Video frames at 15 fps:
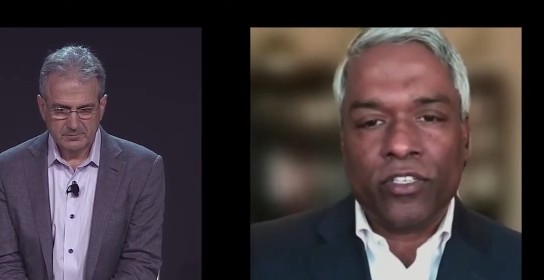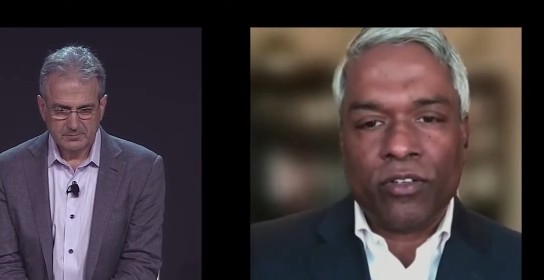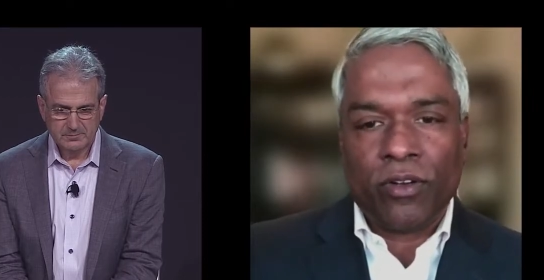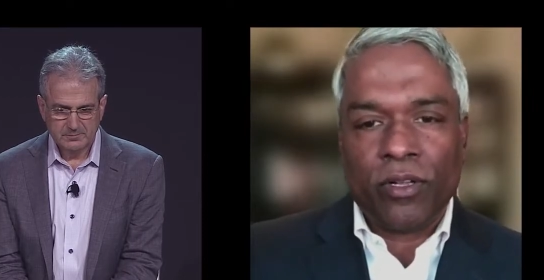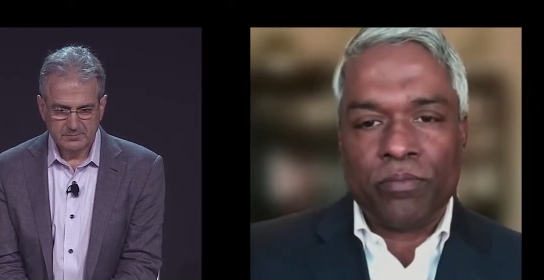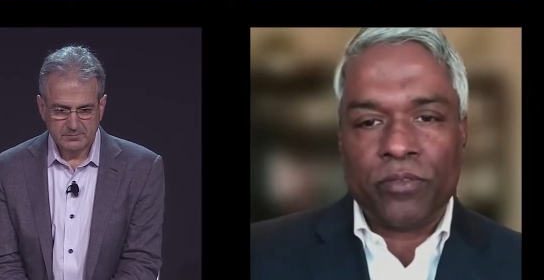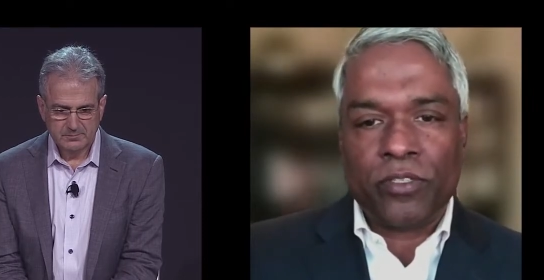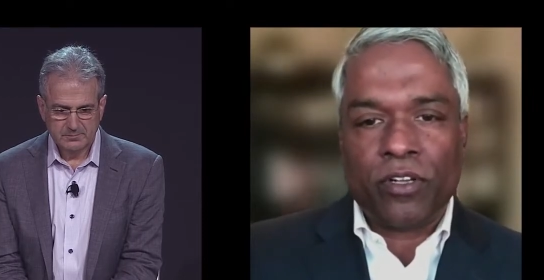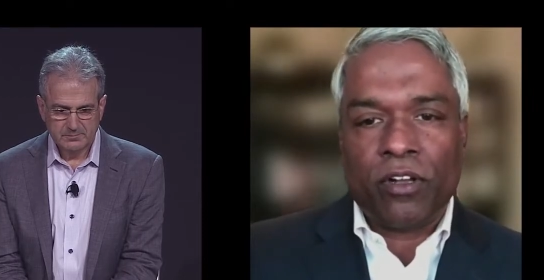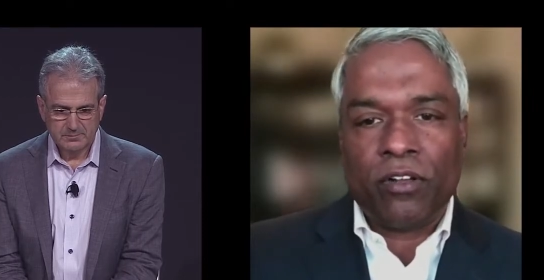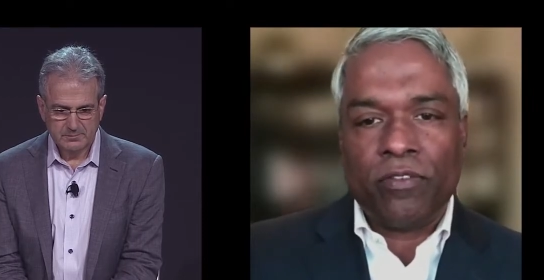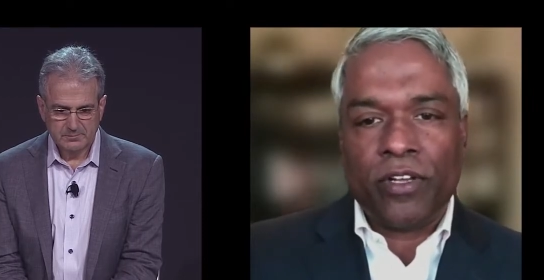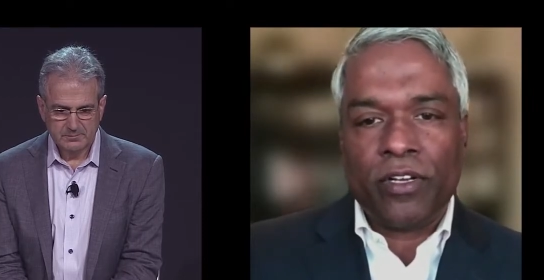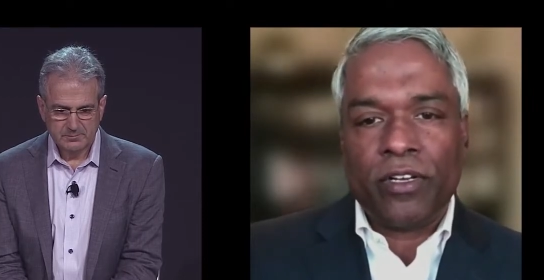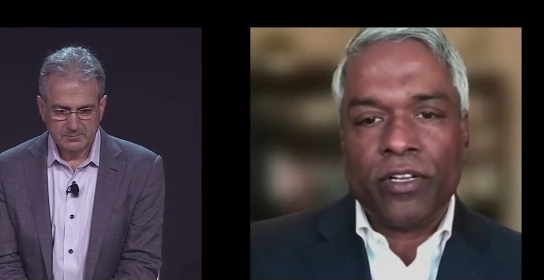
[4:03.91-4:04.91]
Speaker 1: to help
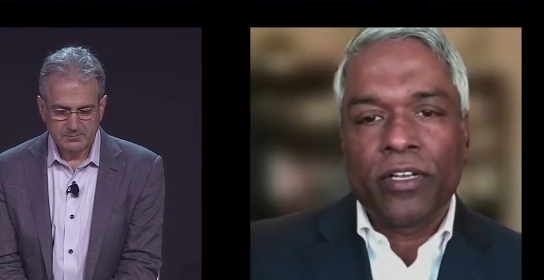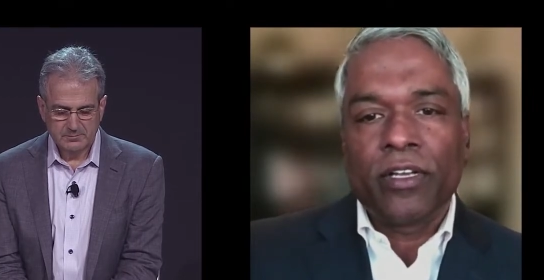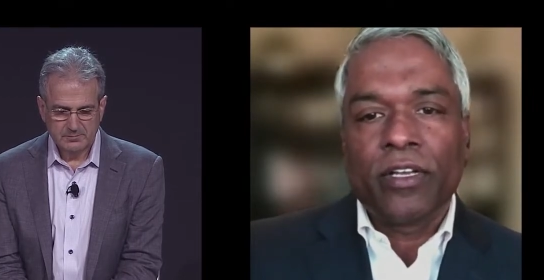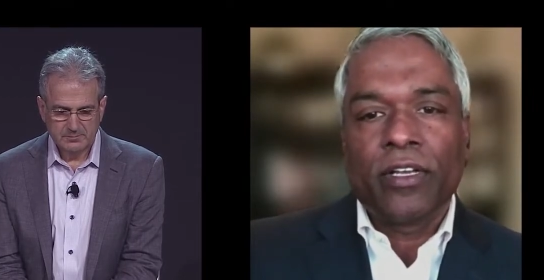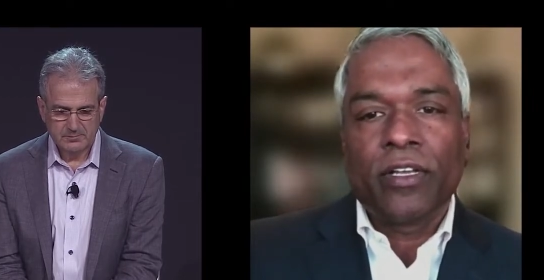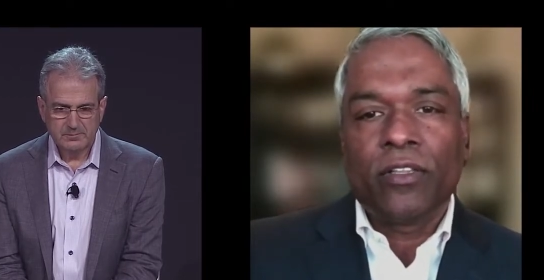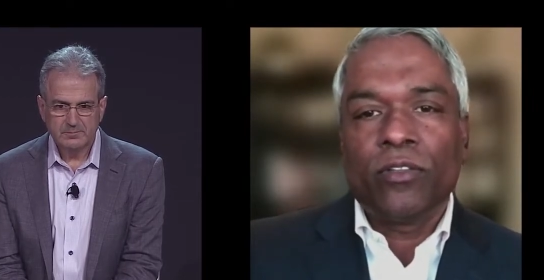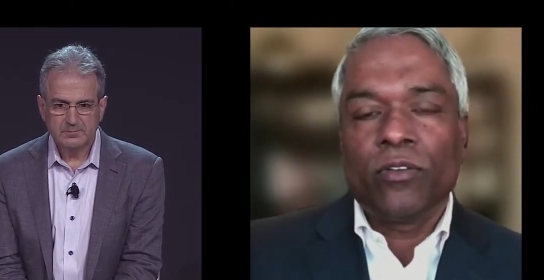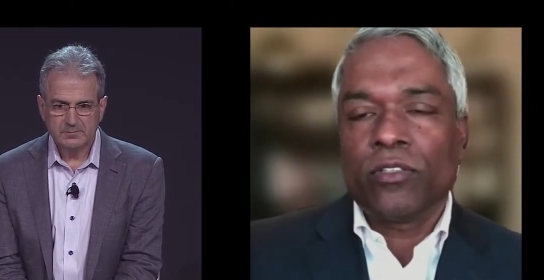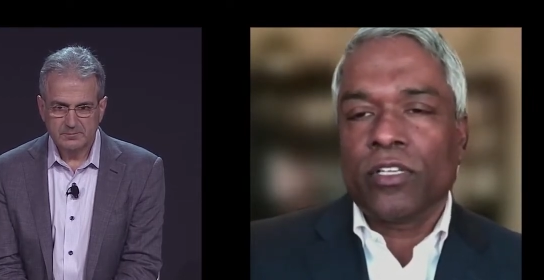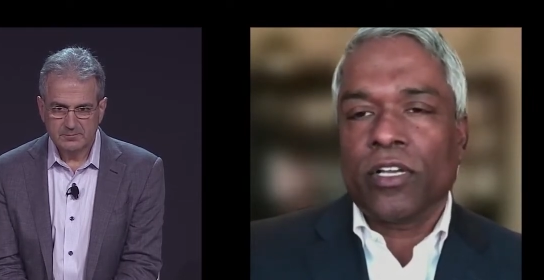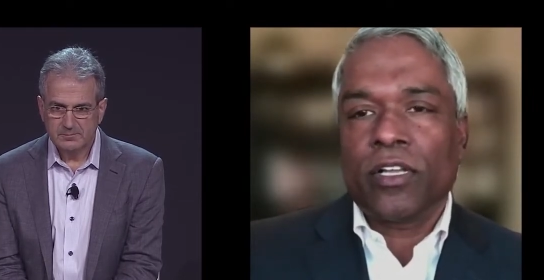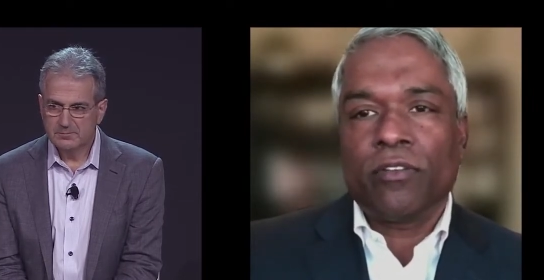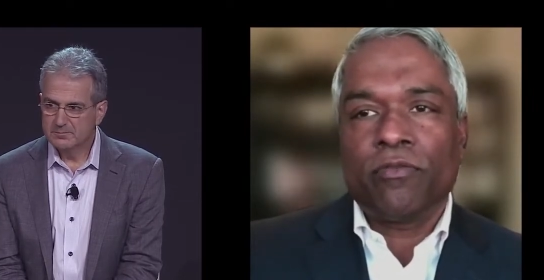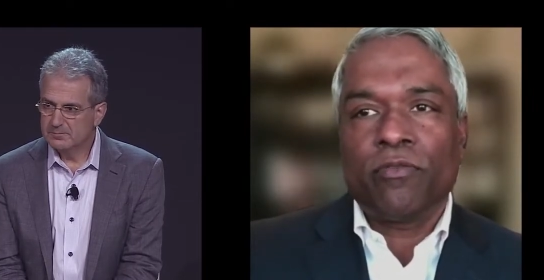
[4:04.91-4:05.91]
solve it. Those
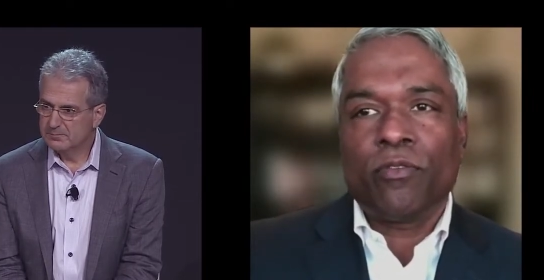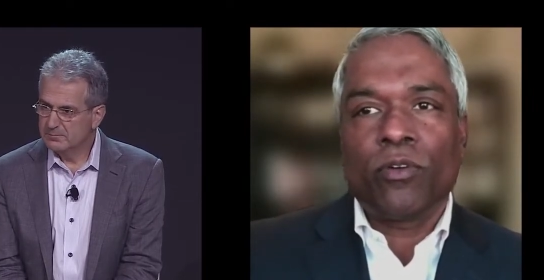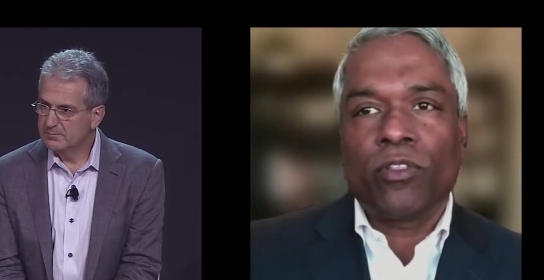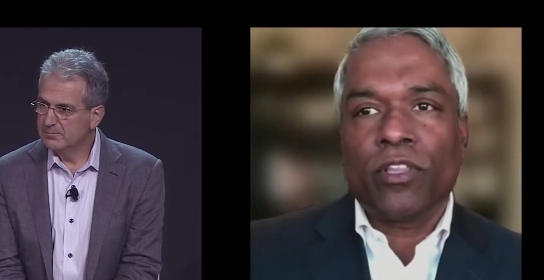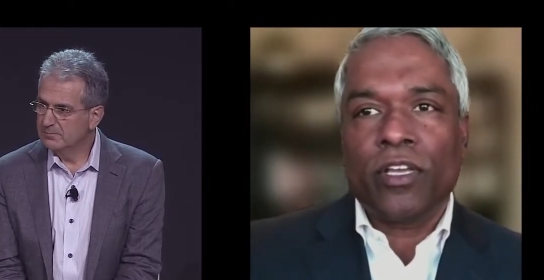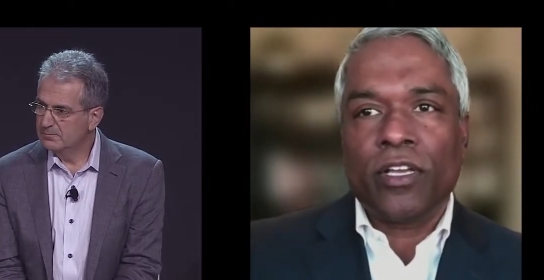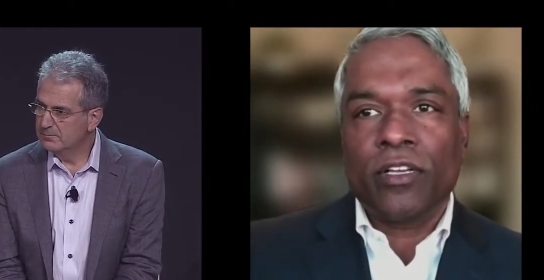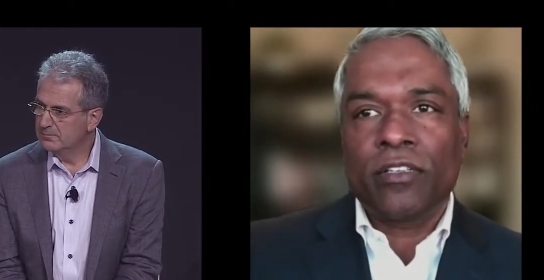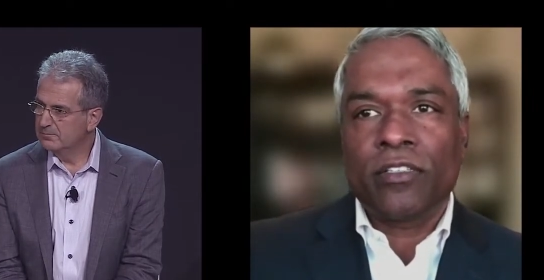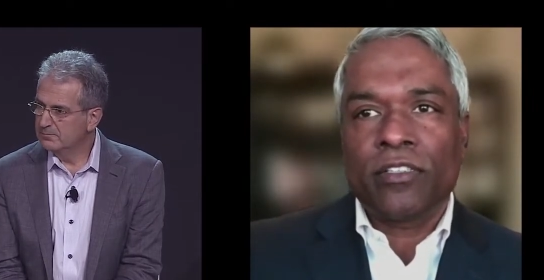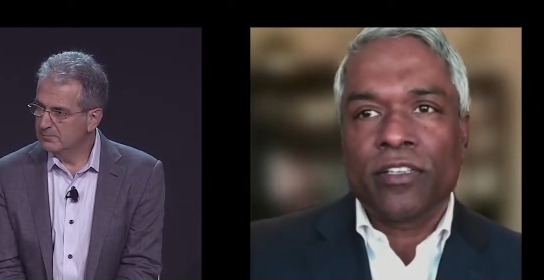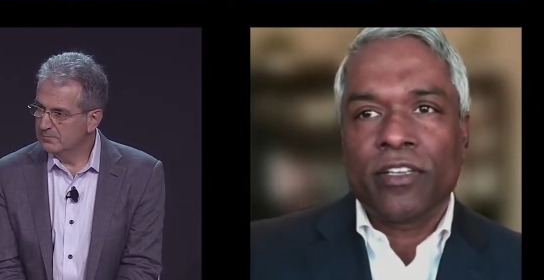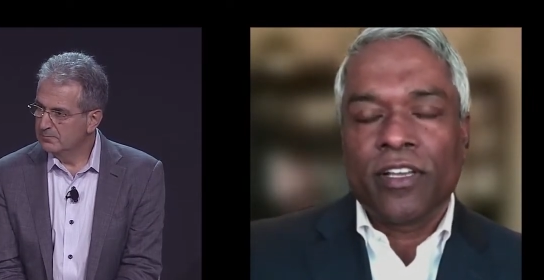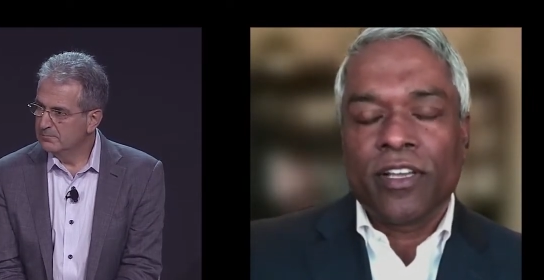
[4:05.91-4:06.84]
are the 4 things,